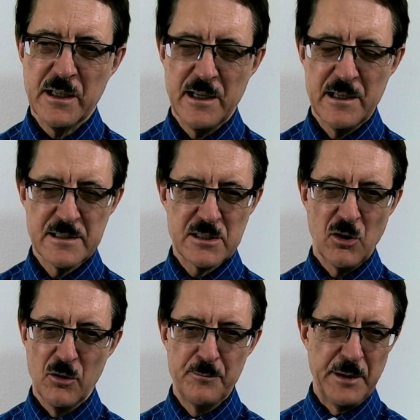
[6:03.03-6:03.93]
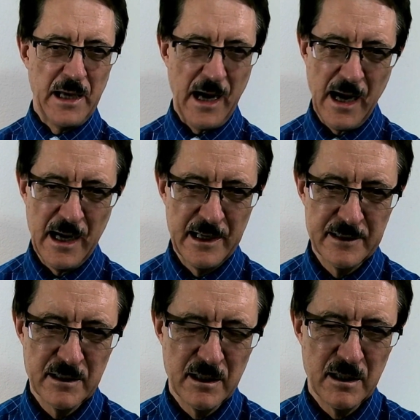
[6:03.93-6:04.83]
is so behind
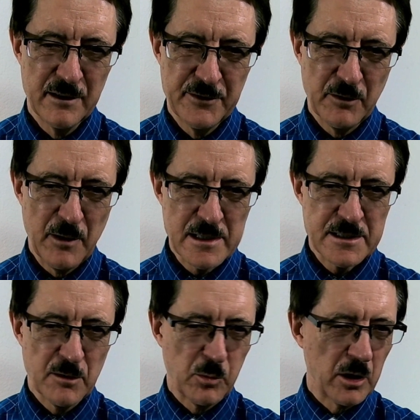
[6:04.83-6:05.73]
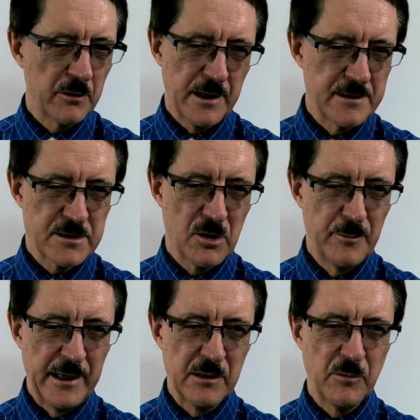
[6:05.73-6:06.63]
the rest of the world in so
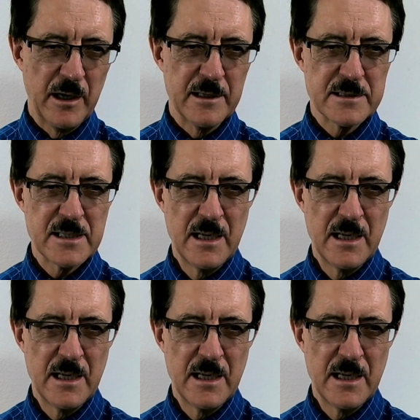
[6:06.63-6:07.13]
many ways.